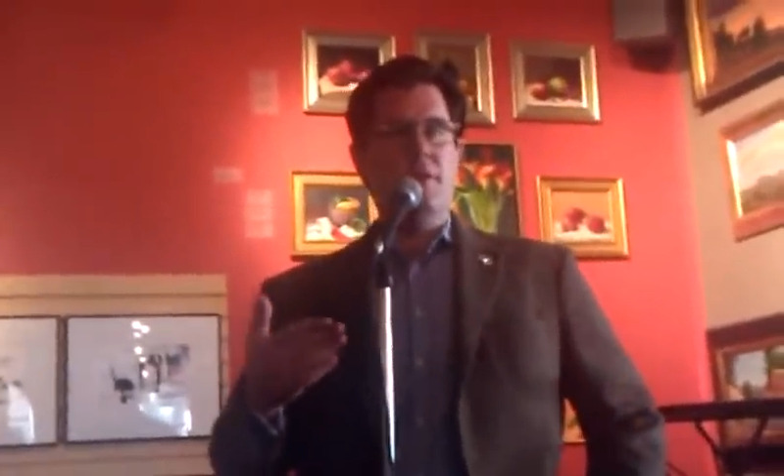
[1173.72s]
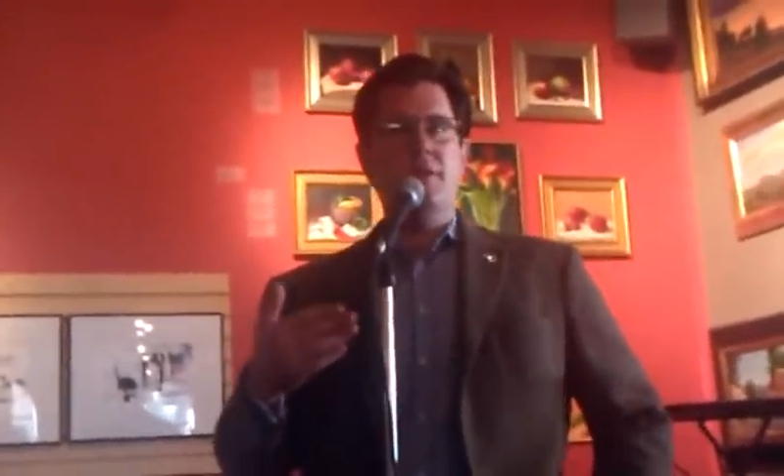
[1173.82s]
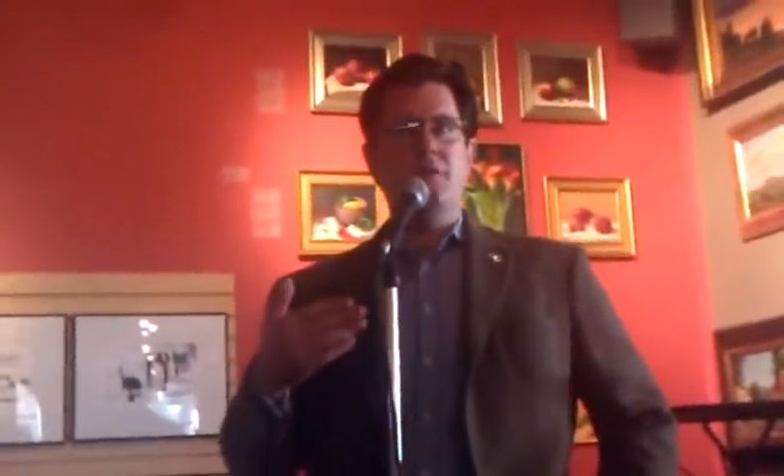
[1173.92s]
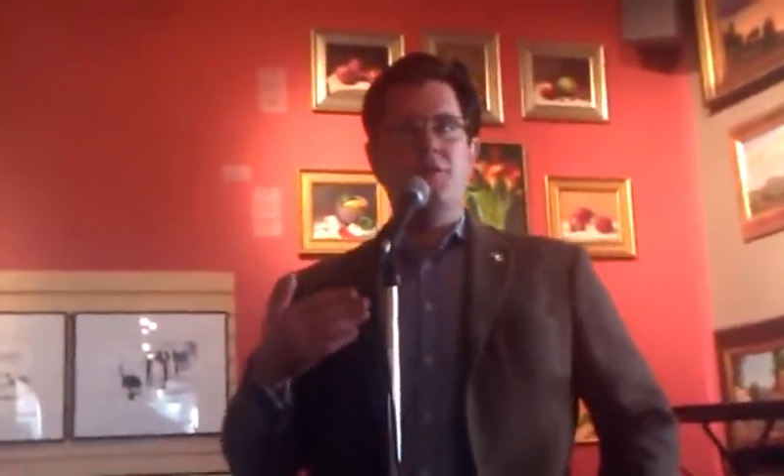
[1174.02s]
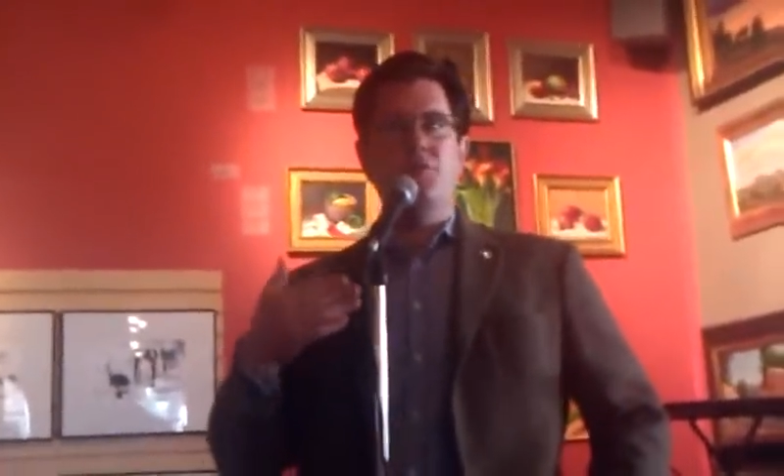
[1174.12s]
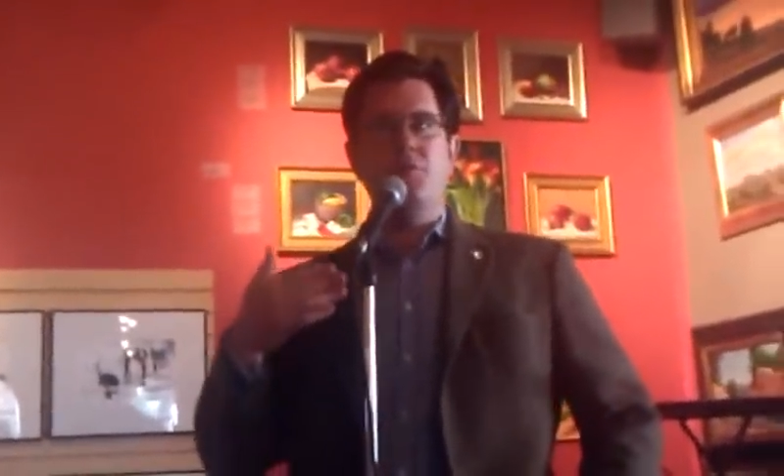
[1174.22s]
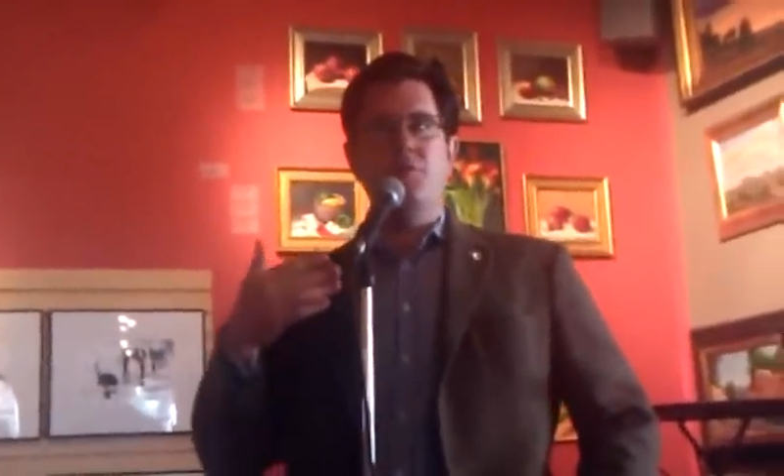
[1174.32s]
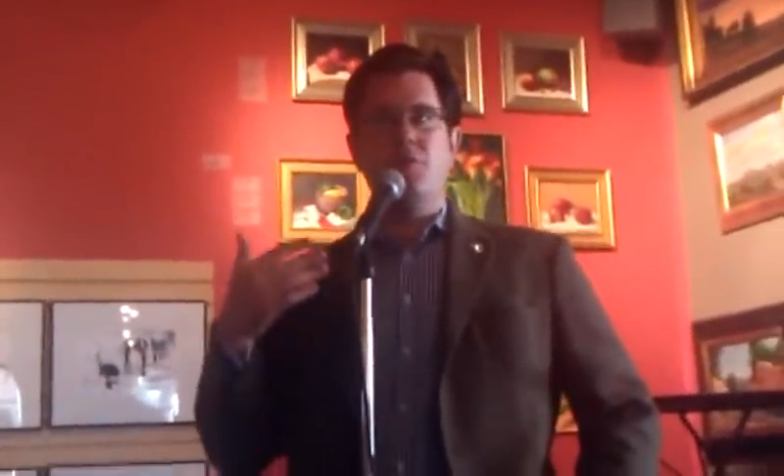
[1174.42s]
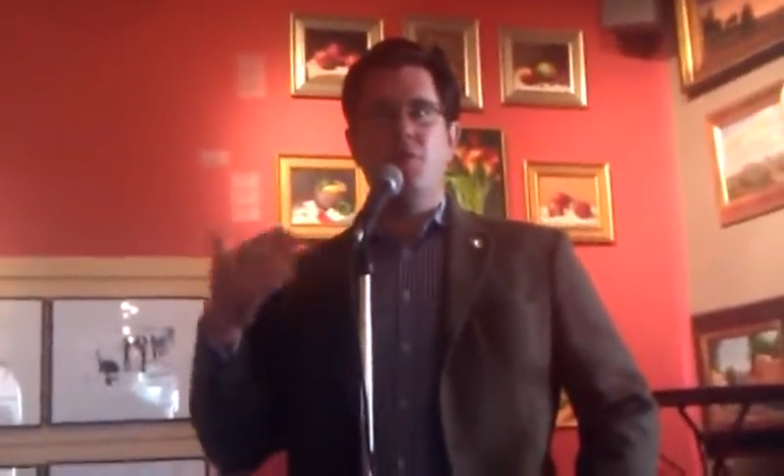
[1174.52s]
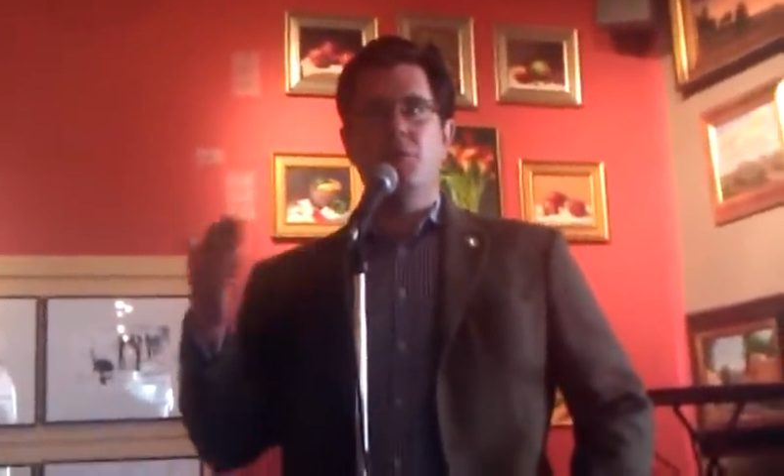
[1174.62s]
to
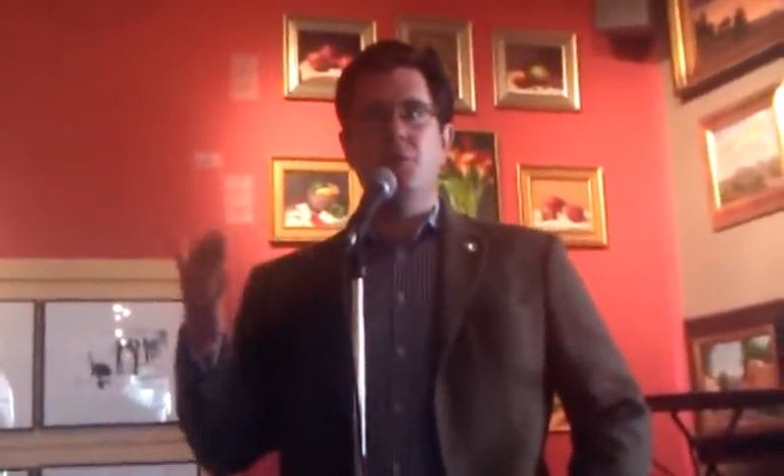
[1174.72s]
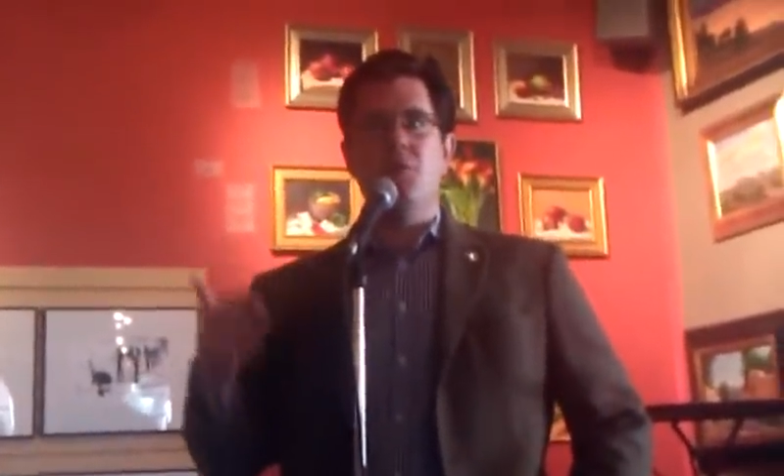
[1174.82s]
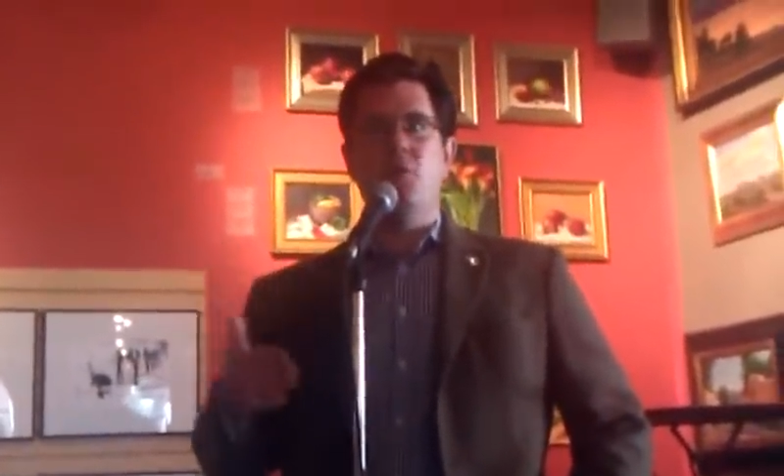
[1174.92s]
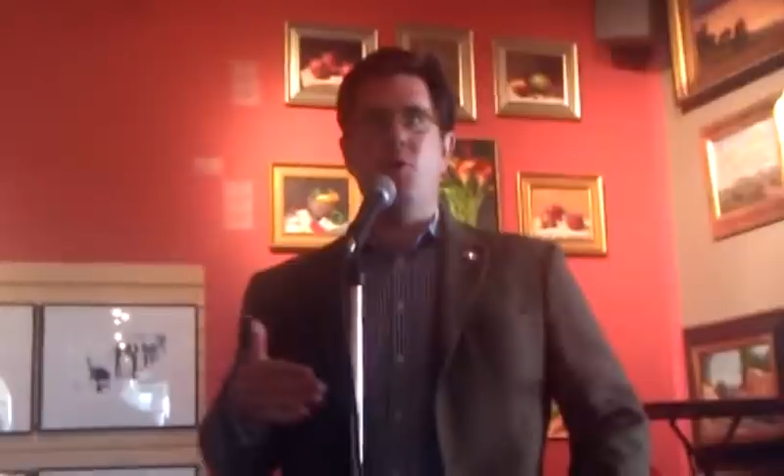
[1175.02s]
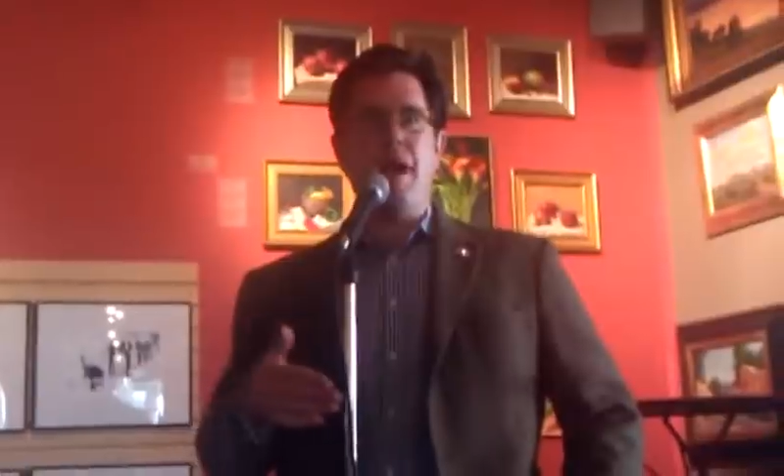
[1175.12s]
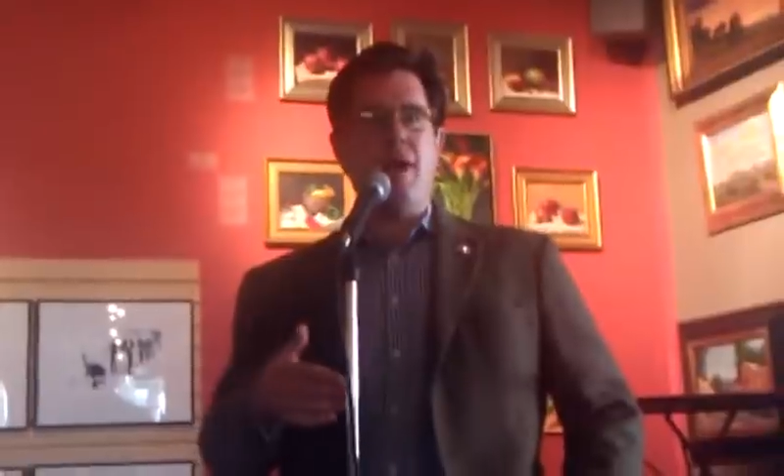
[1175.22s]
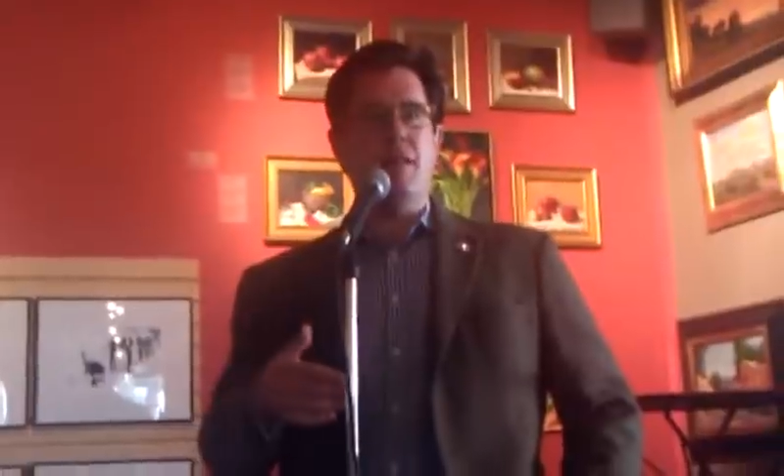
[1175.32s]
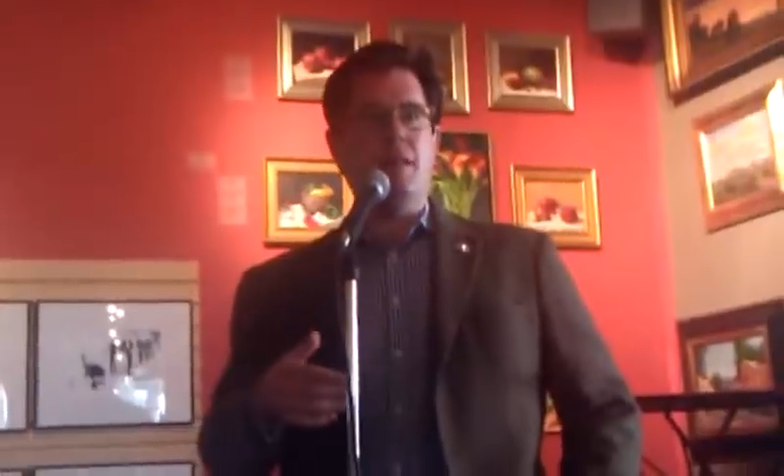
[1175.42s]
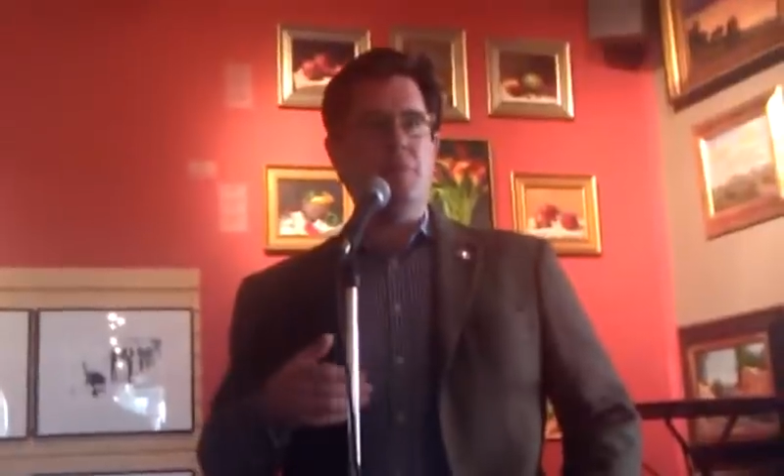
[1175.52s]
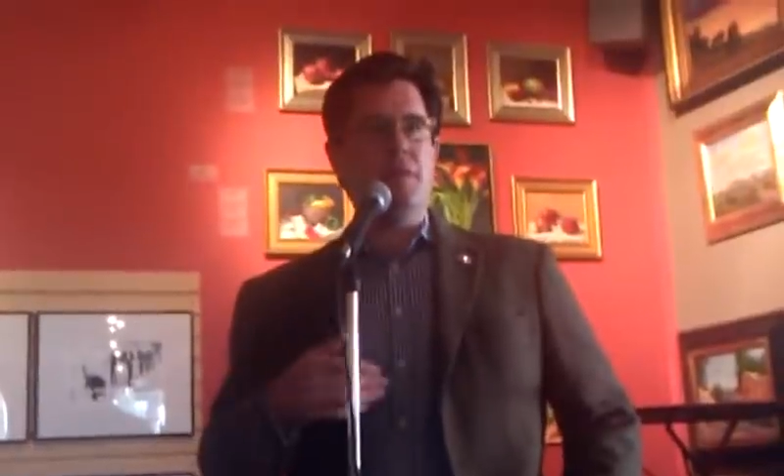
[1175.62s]
go through the whole
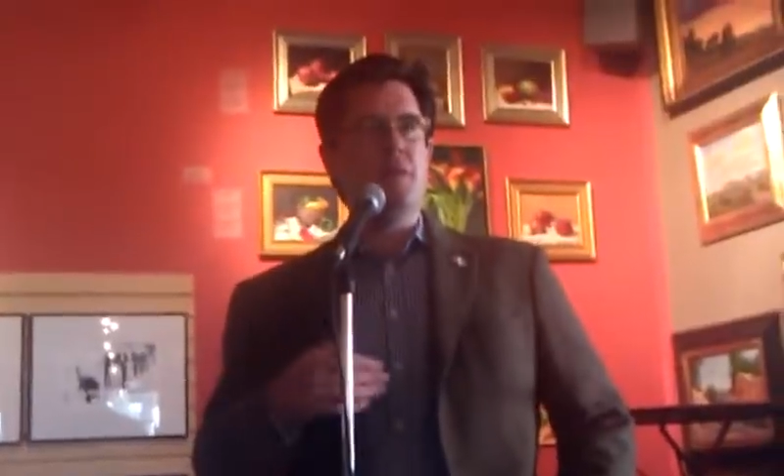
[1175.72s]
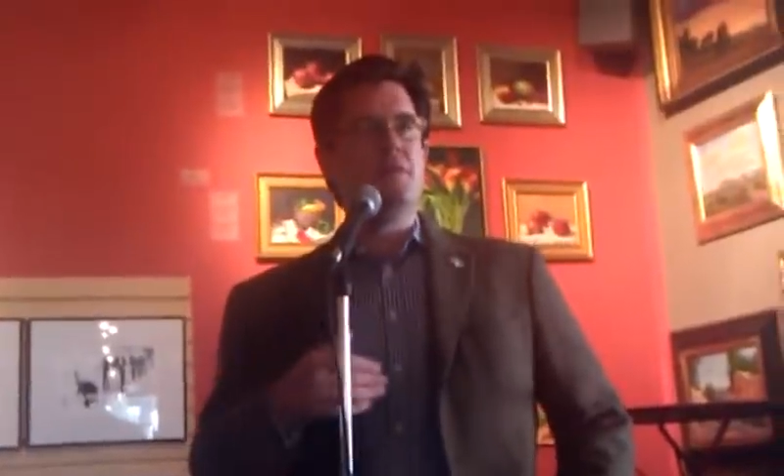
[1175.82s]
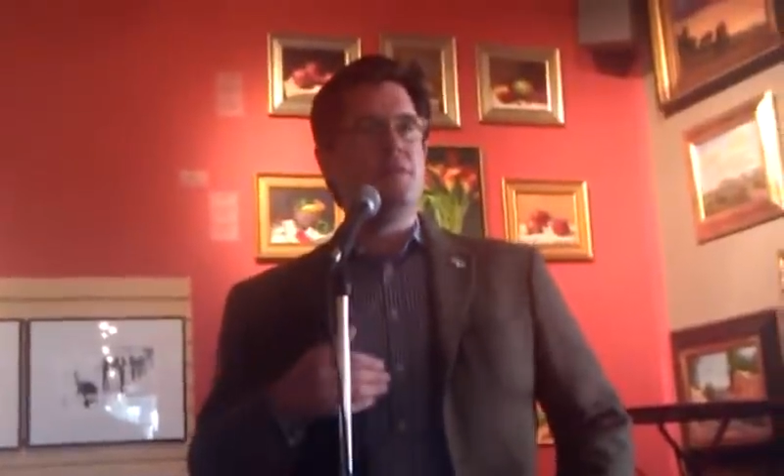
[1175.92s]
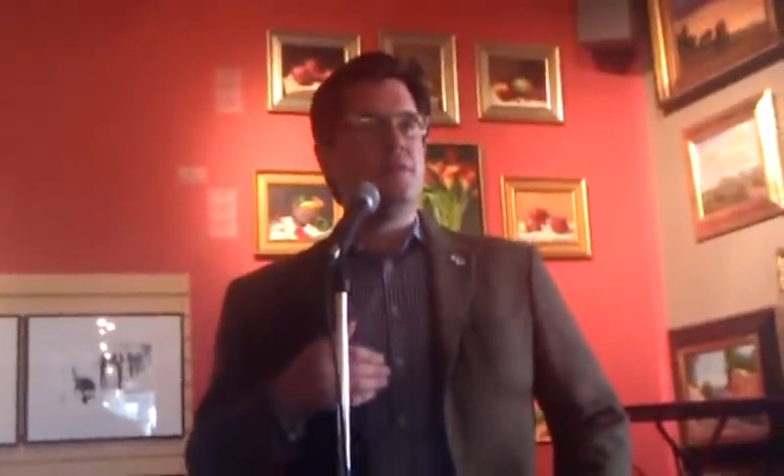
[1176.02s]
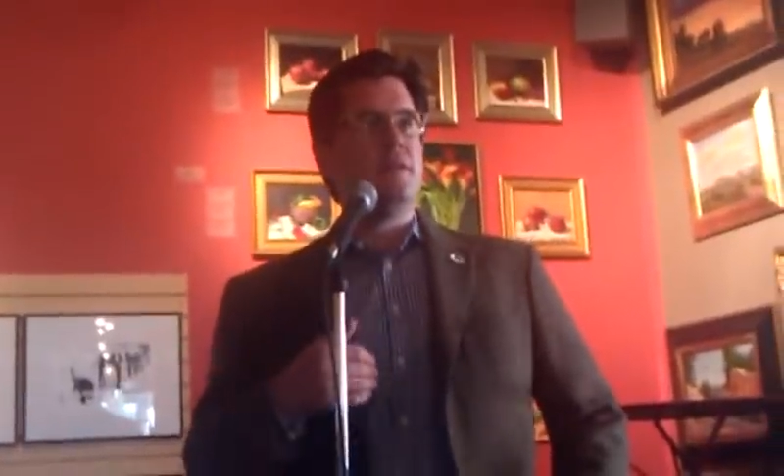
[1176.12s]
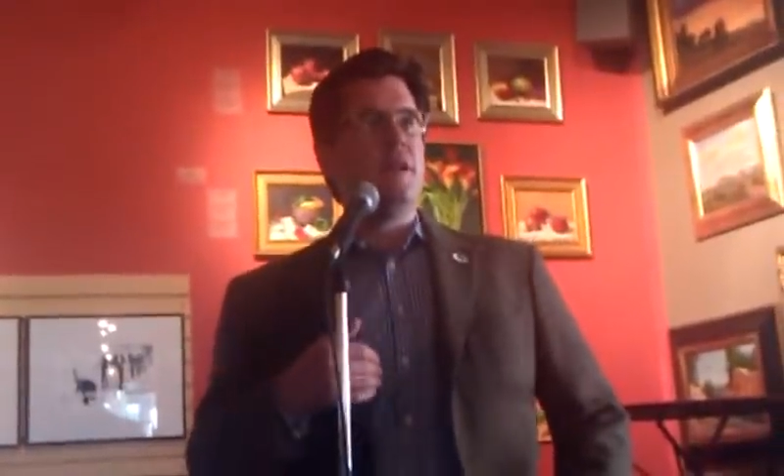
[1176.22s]
ballot, please.